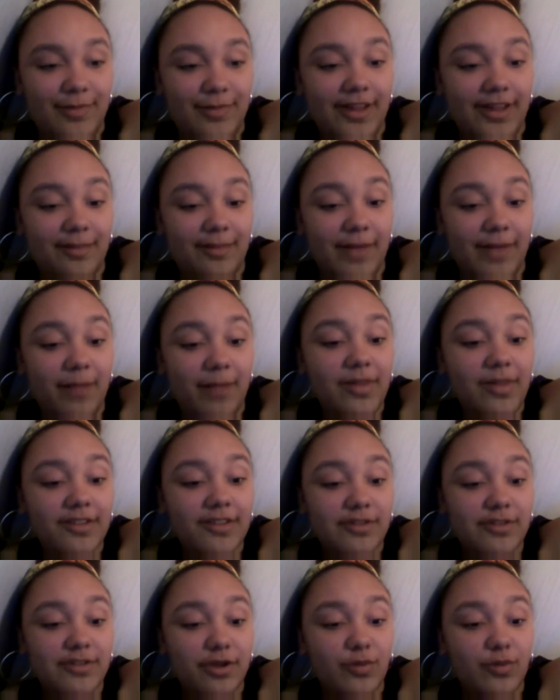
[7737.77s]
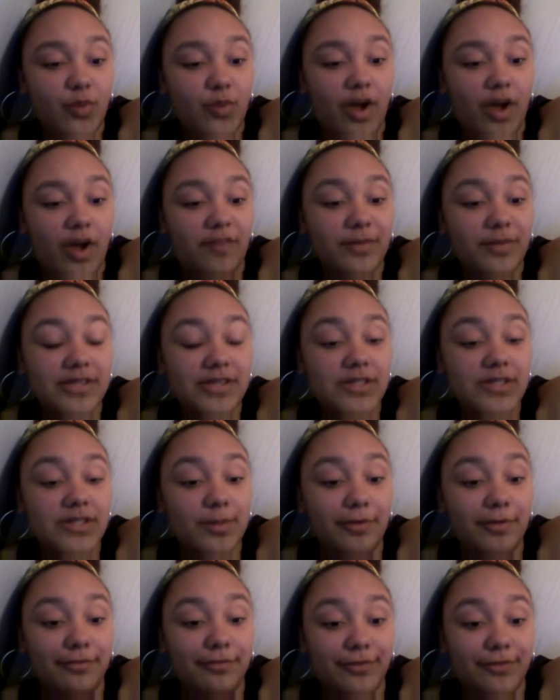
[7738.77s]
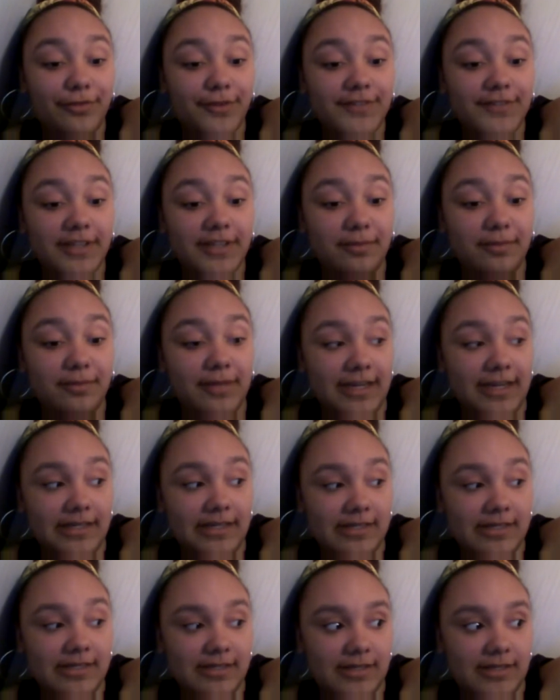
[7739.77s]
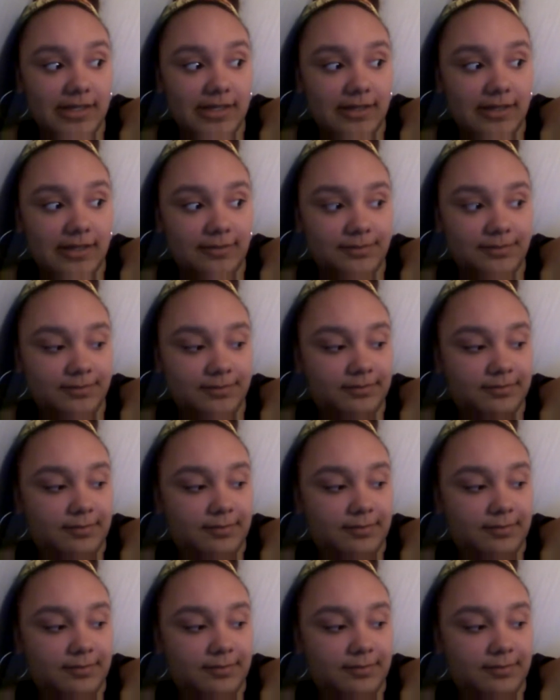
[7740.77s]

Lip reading: Well, my melatonin will have me asleep in 15 minutes, so.